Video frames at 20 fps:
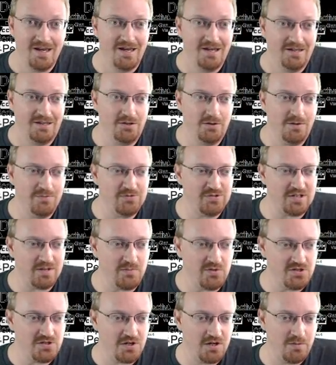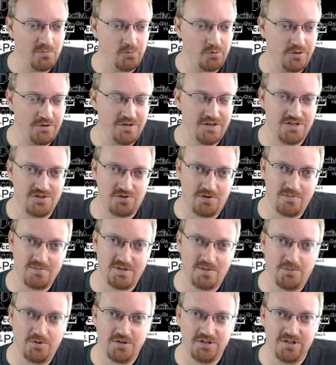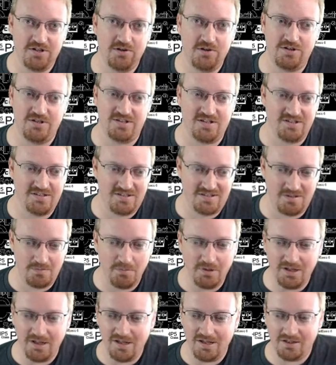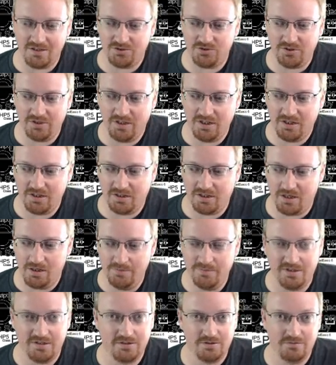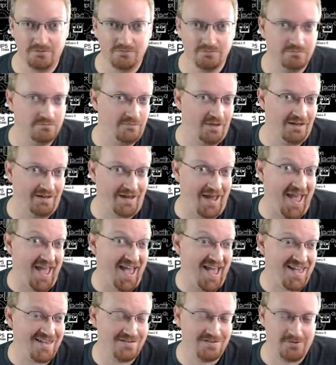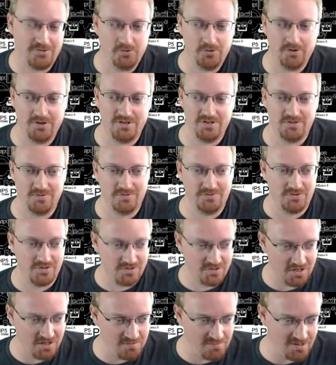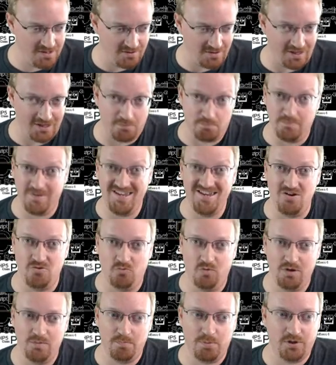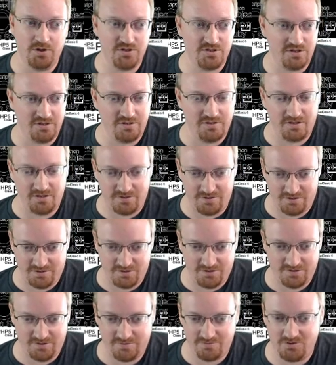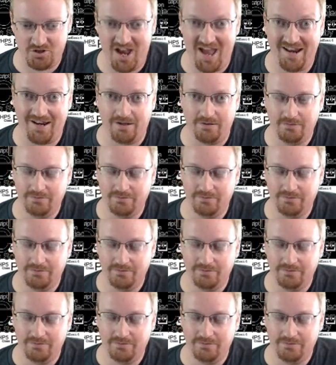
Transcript: you know, every time I start up one of these streams, I'm always curious, is somebody actually going to come and, like, ask, or is it just going to be like me and one person that's just chatting?